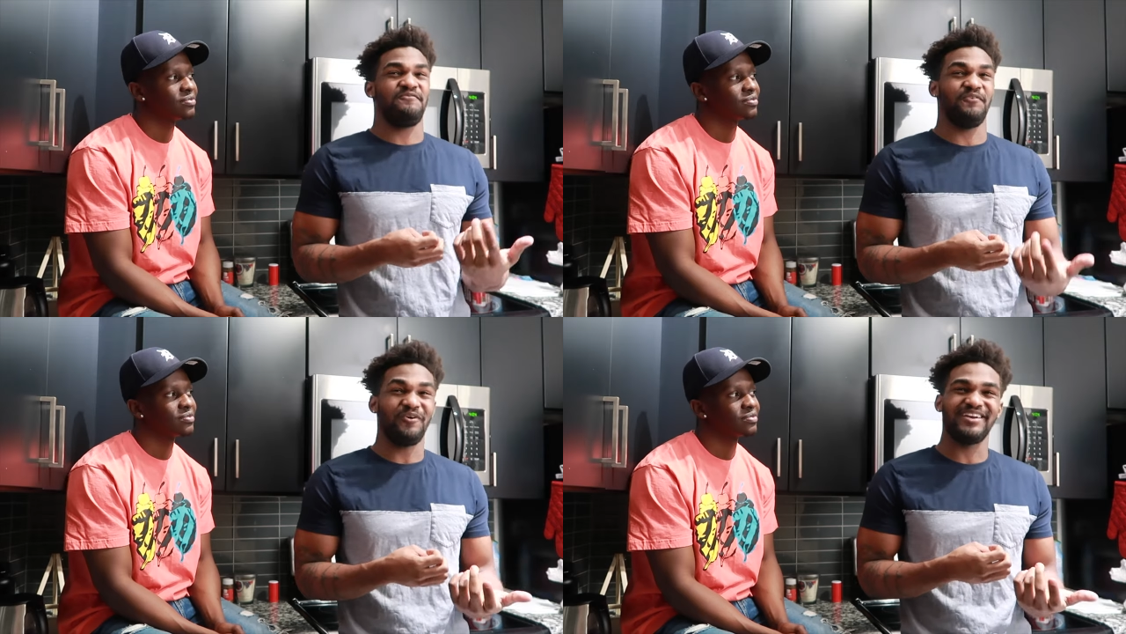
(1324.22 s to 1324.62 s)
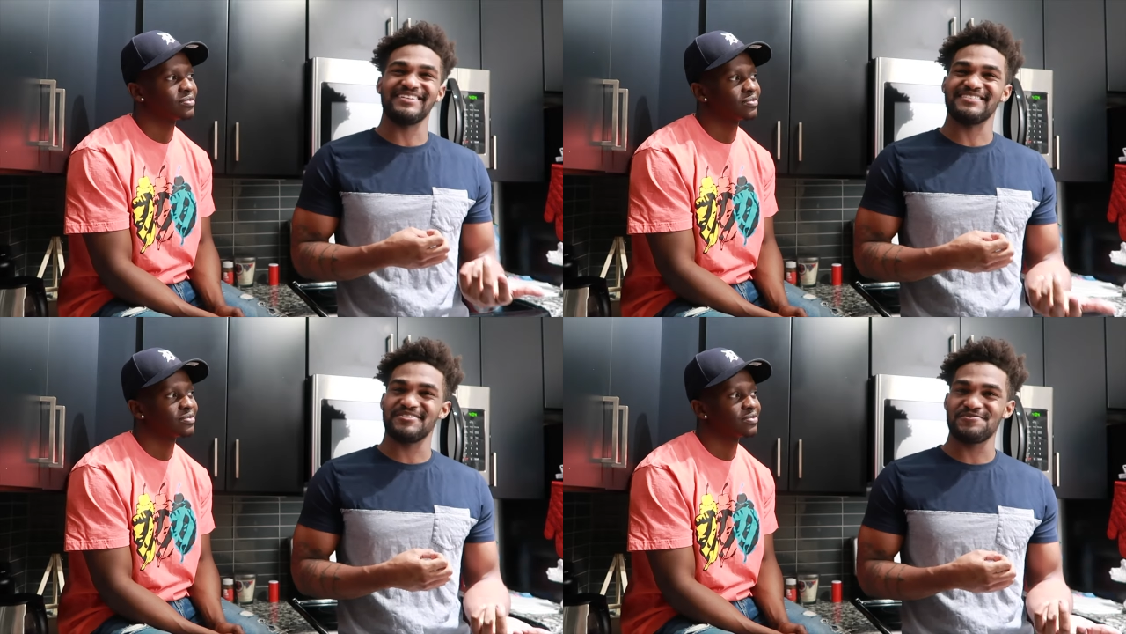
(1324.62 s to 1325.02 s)

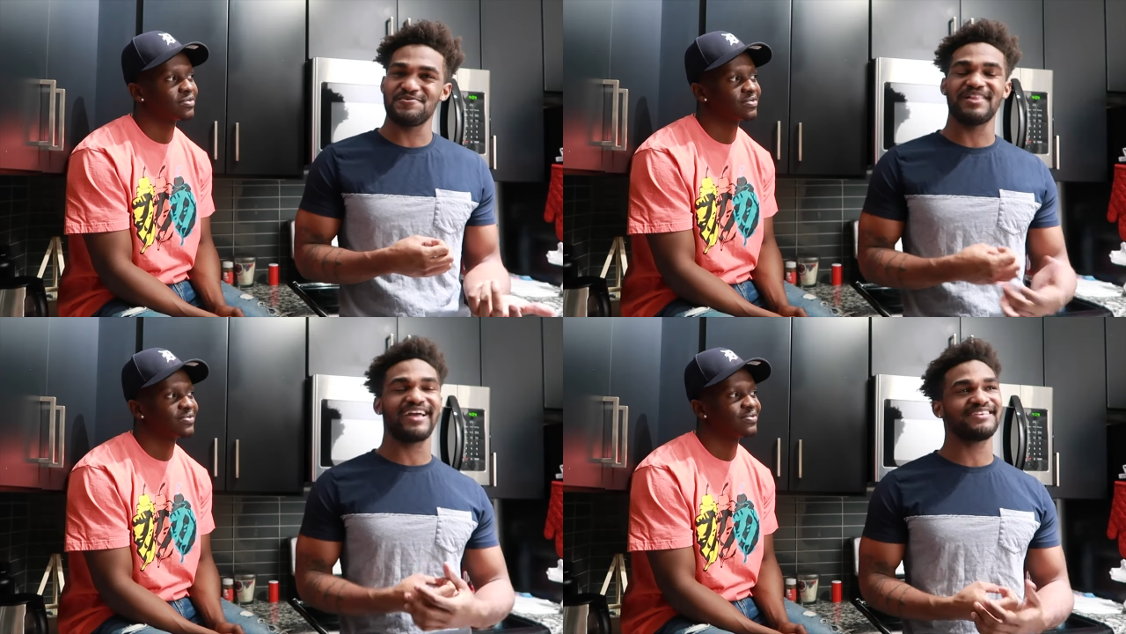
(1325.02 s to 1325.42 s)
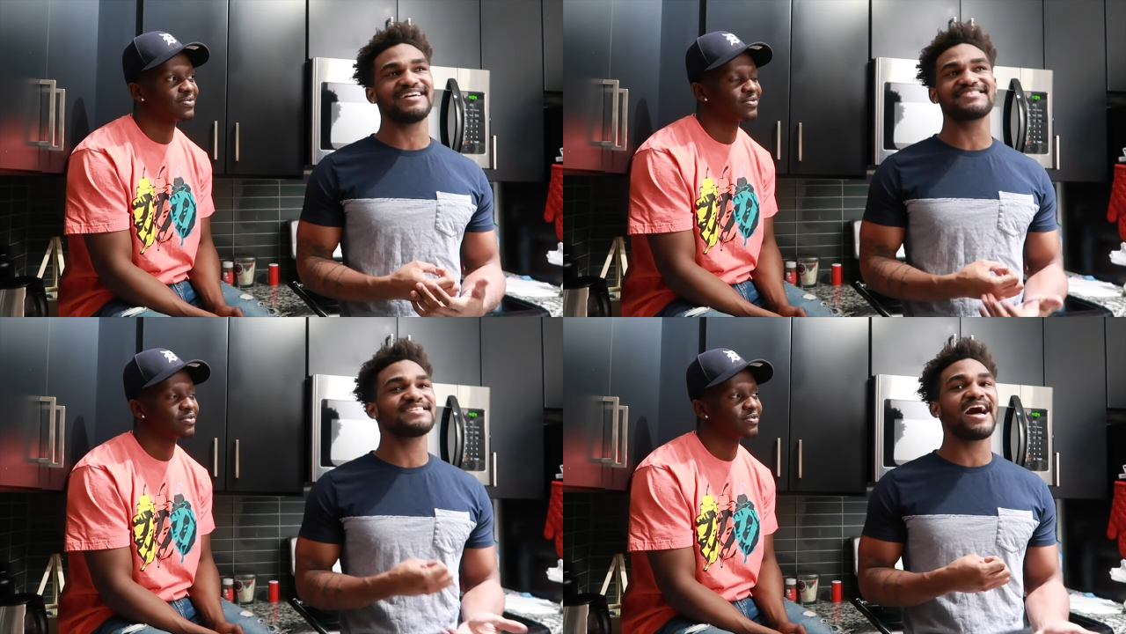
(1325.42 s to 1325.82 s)
Speaker 1: 42 like
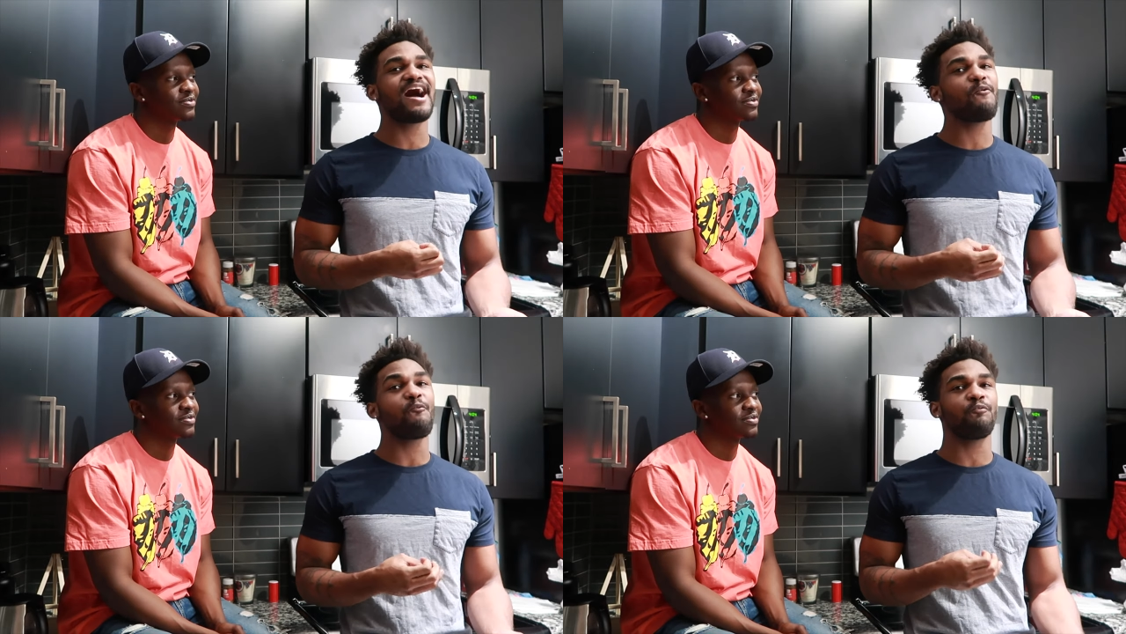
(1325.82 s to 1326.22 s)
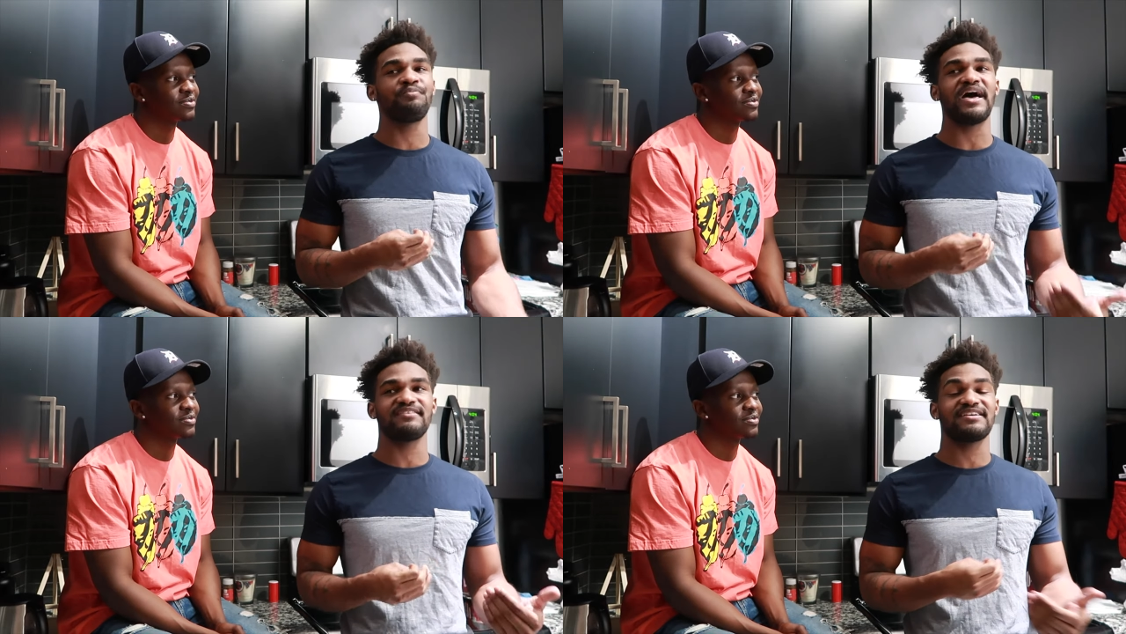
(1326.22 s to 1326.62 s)
that's
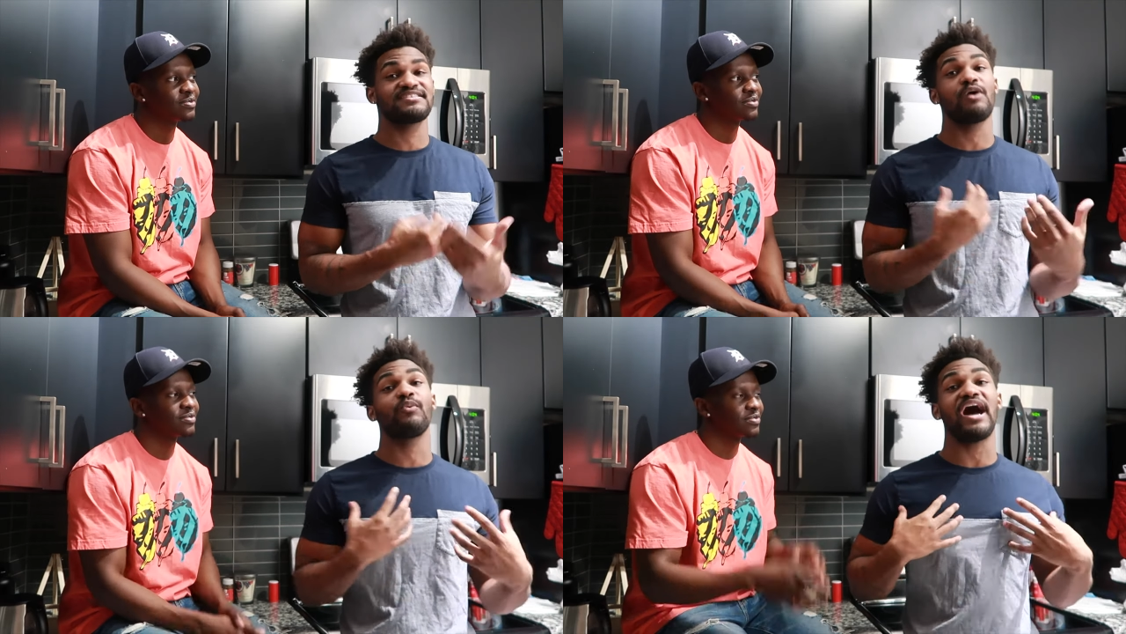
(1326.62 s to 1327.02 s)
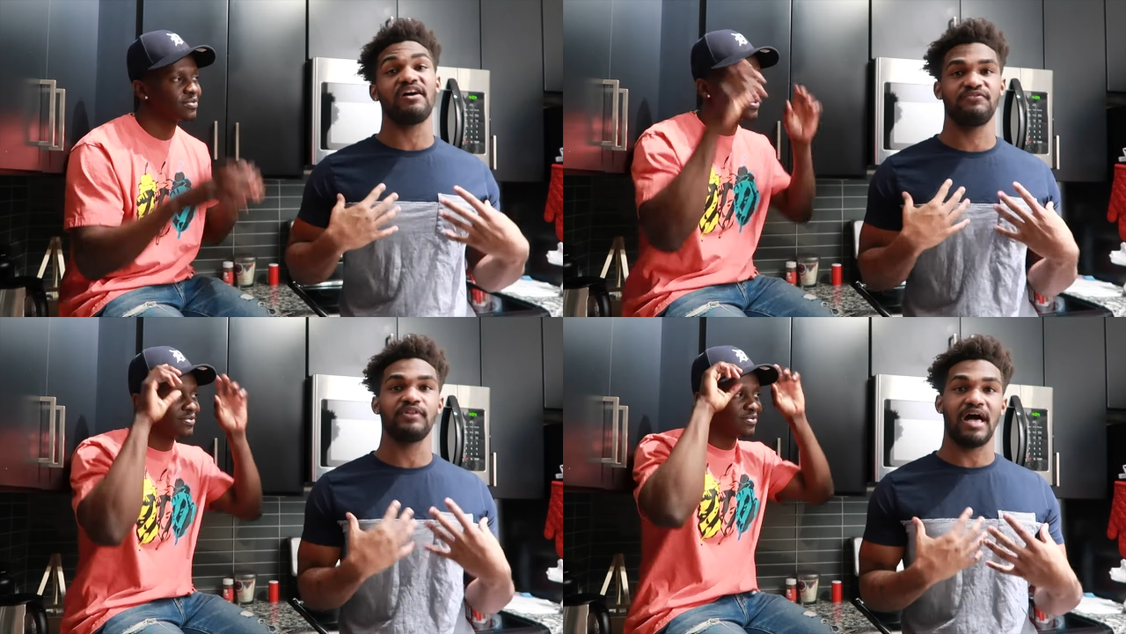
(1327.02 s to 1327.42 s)
not that that's not what
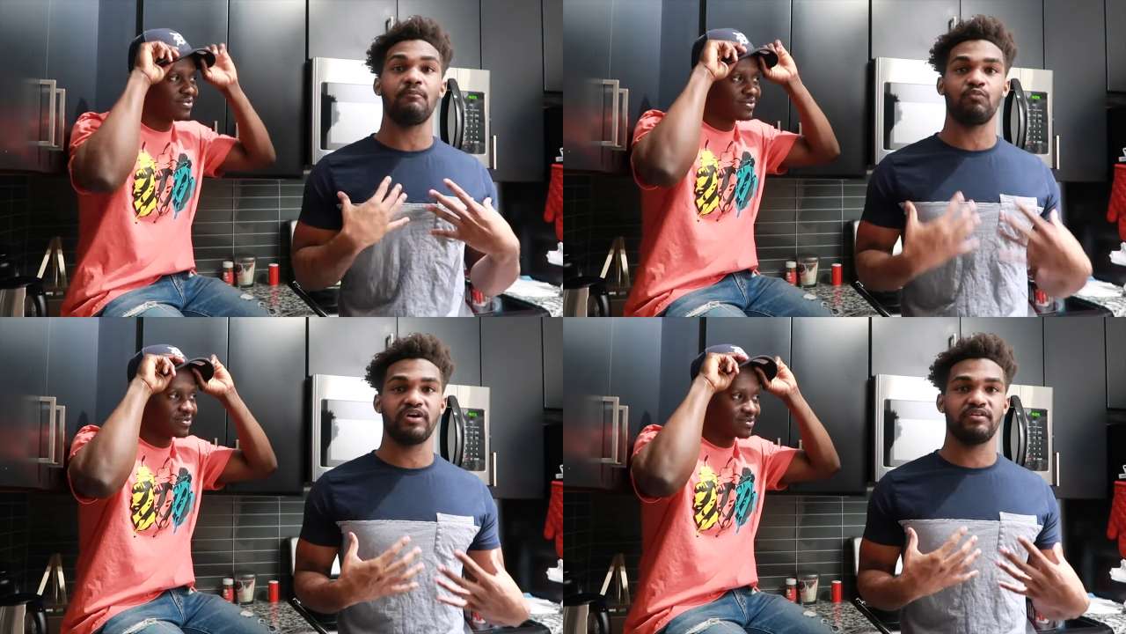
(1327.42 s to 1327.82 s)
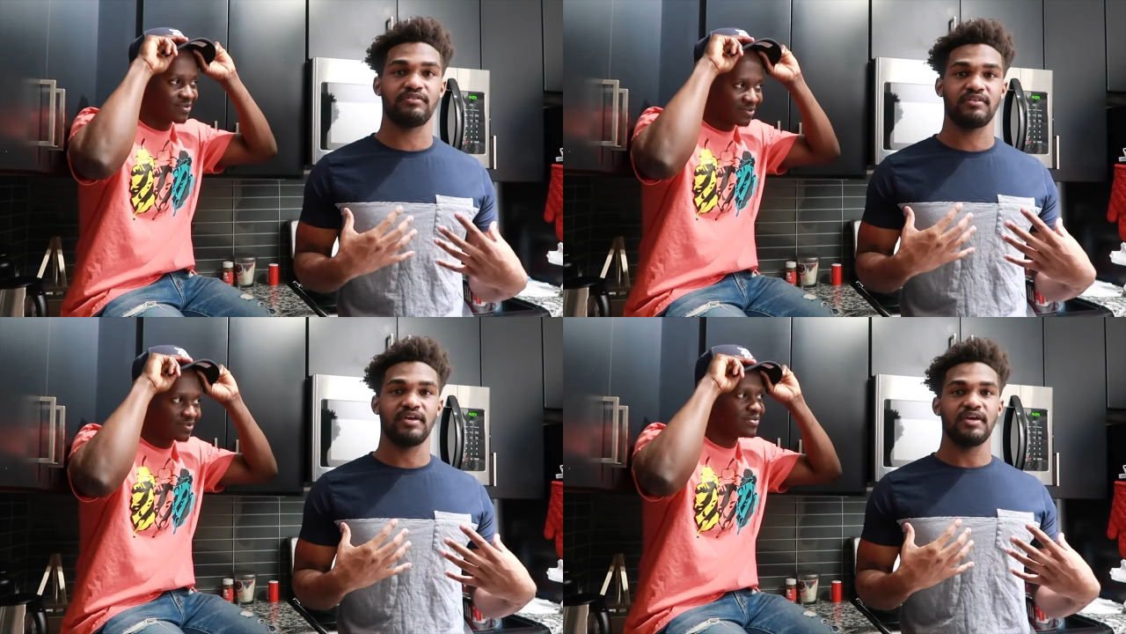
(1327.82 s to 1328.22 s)
i feel i'm
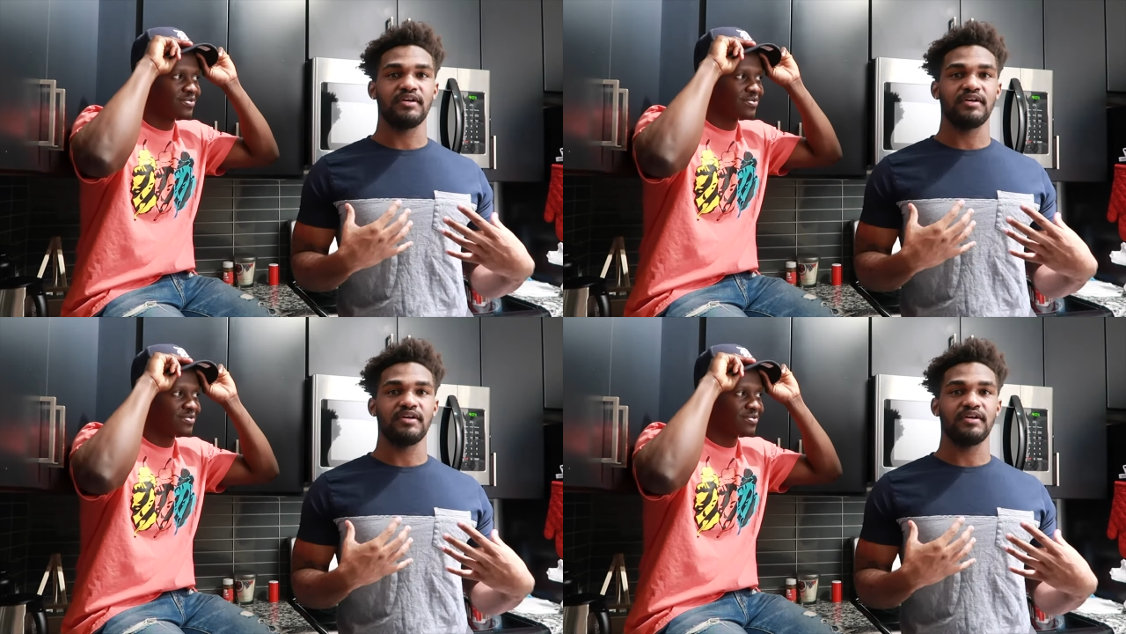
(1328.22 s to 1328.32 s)
worth